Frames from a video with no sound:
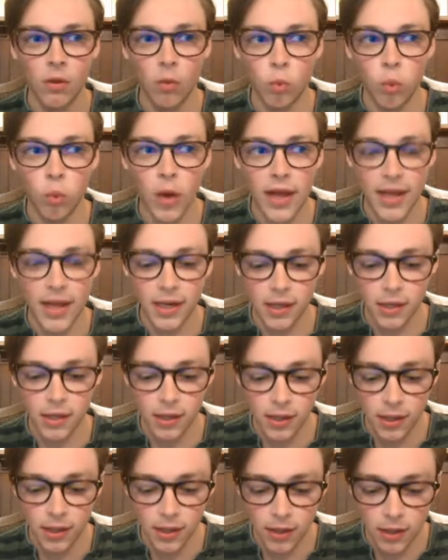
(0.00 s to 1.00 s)

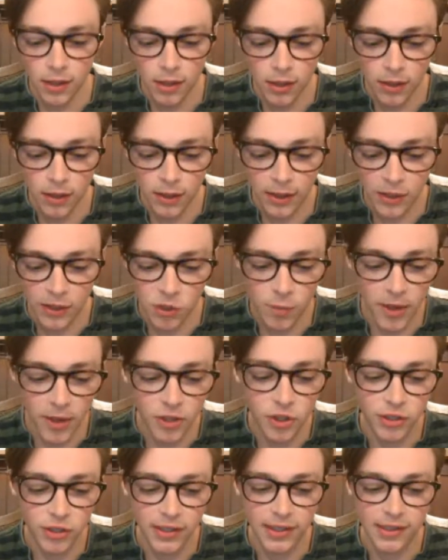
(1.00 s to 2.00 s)
when,
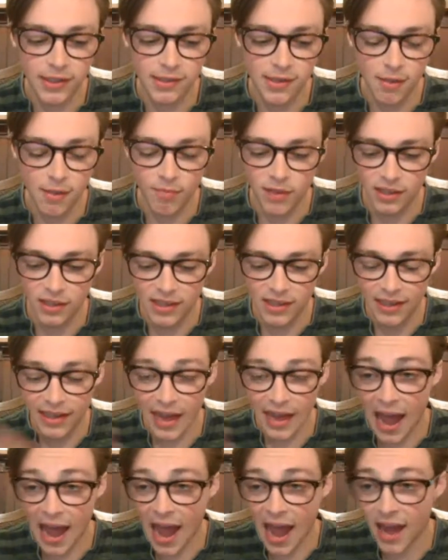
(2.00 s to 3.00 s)
especially in something
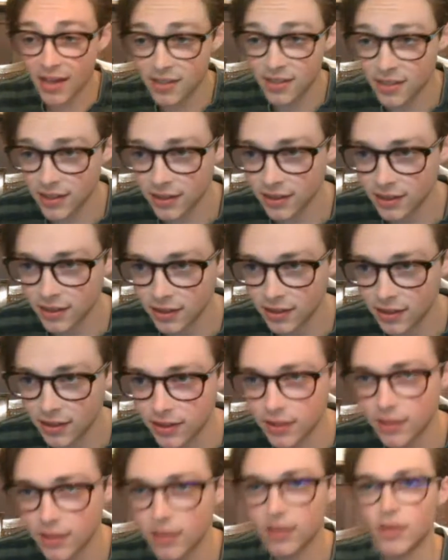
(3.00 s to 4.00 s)
like acting,
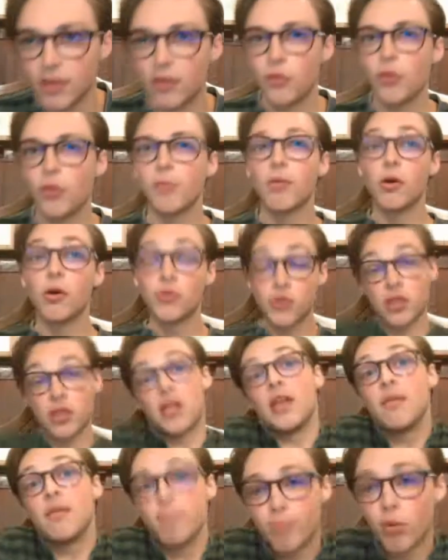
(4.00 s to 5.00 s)
the most
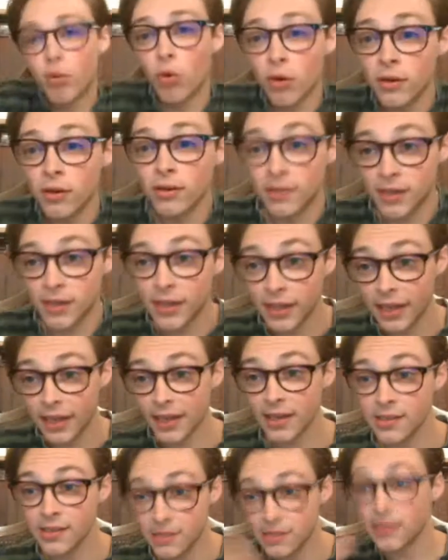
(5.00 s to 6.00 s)
important thing
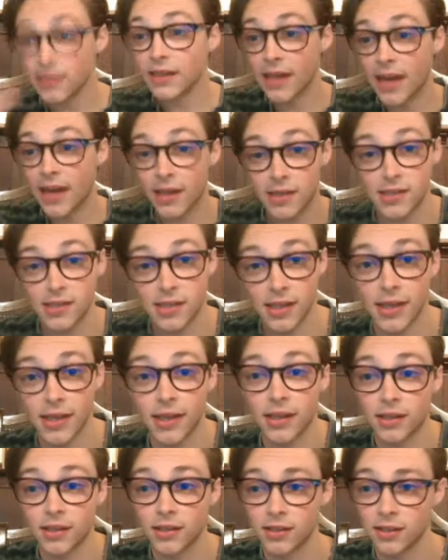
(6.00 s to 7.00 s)
is the next thing.